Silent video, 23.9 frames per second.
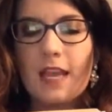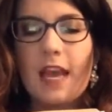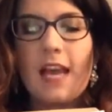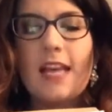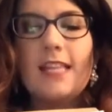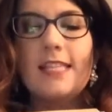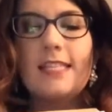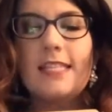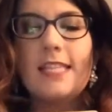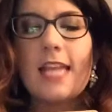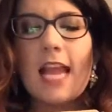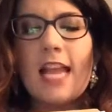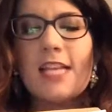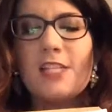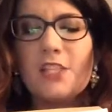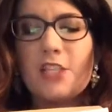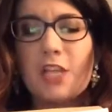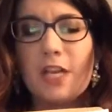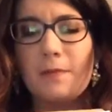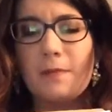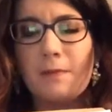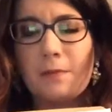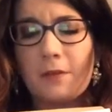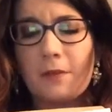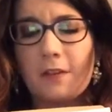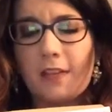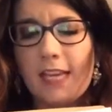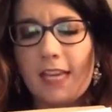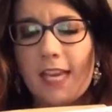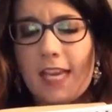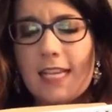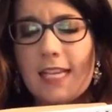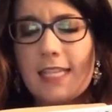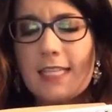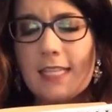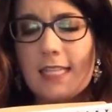"Attention,
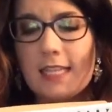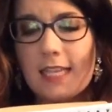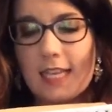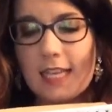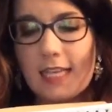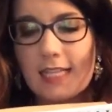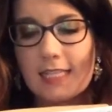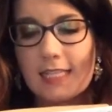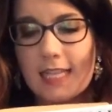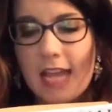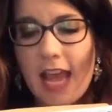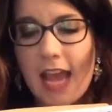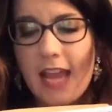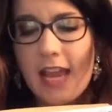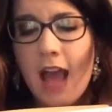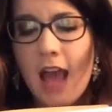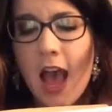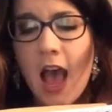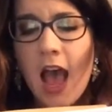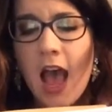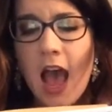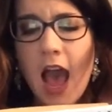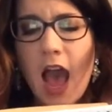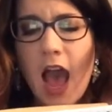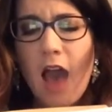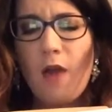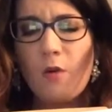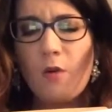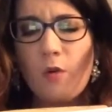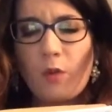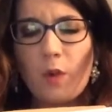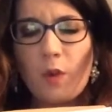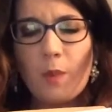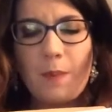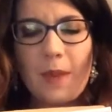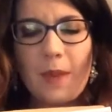please," he said. "I
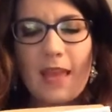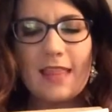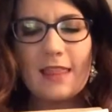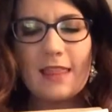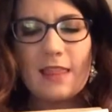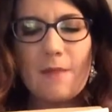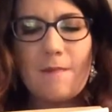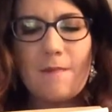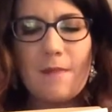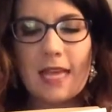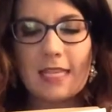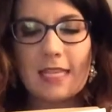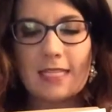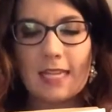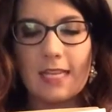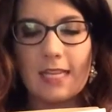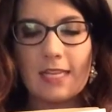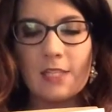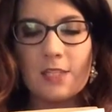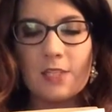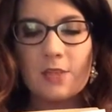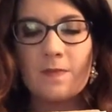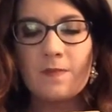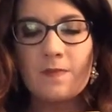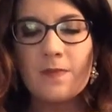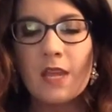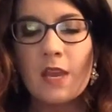will repeat the message.